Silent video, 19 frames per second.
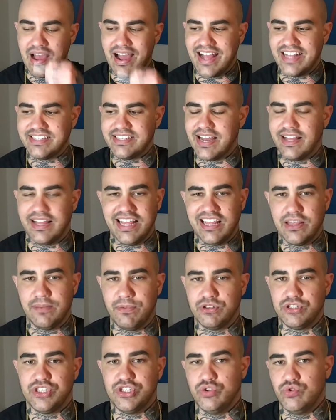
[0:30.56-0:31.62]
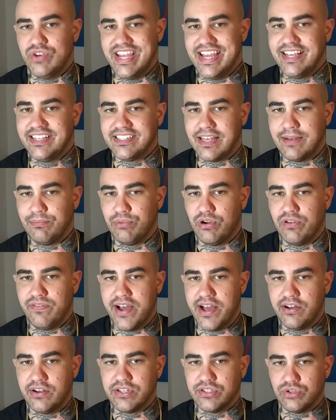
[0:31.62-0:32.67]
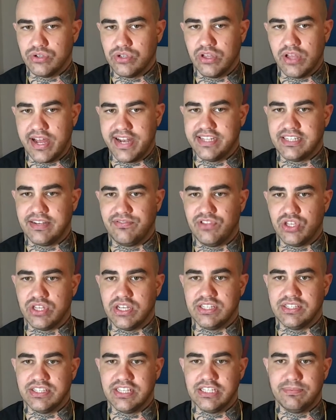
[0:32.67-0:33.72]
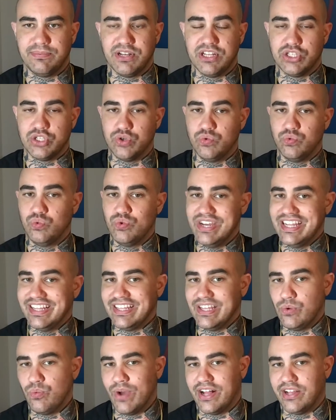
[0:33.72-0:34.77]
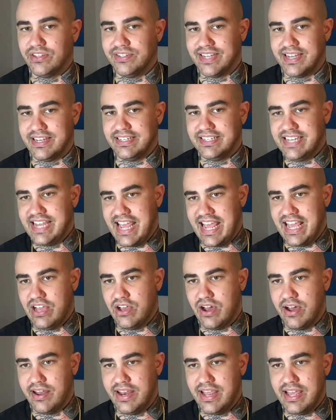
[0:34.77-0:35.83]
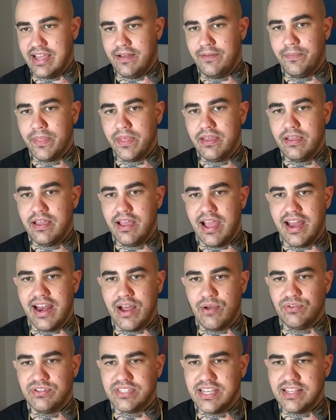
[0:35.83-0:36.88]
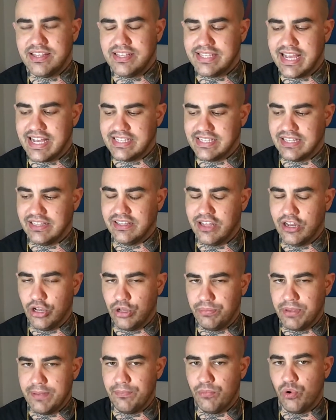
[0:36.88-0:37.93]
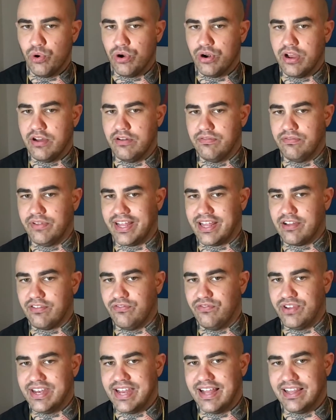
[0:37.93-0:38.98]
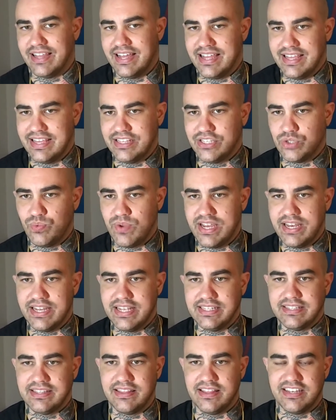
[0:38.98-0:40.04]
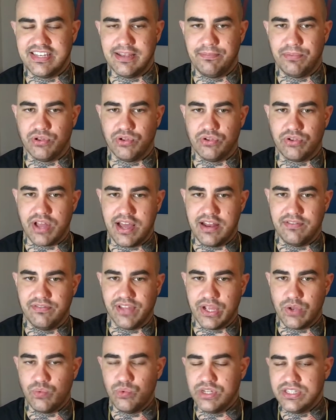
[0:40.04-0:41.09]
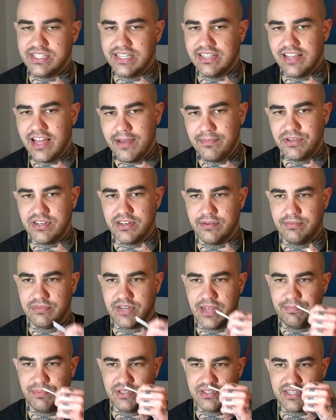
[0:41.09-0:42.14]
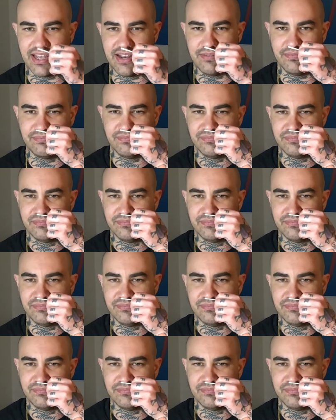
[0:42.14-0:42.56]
It's not like the most unique scent profile because there's a lot of stuff that does this, but it's a really well done take on it. And I would say this has a little bit more of like a vanilla-y sweetness than the typical kind of like woodsy labdanum type of scent.